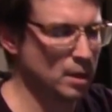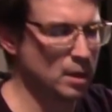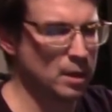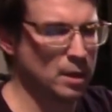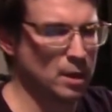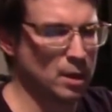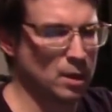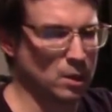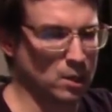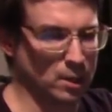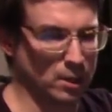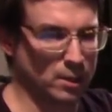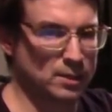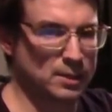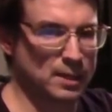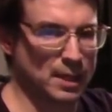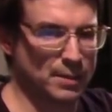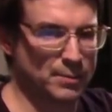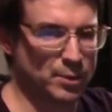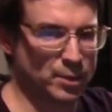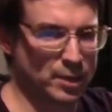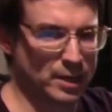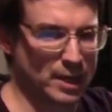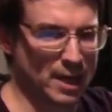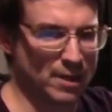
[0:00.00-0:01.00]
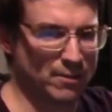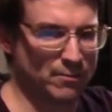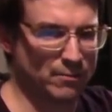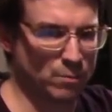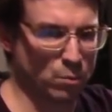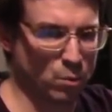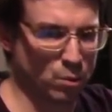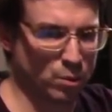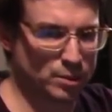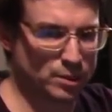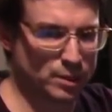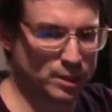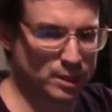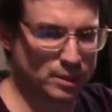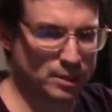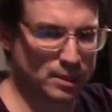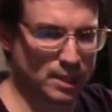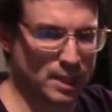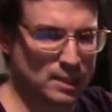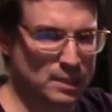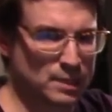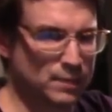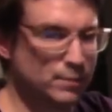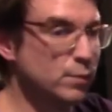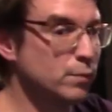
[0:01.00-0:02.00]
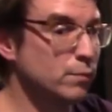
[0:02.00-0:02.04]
A lot of the time you're going to have more success if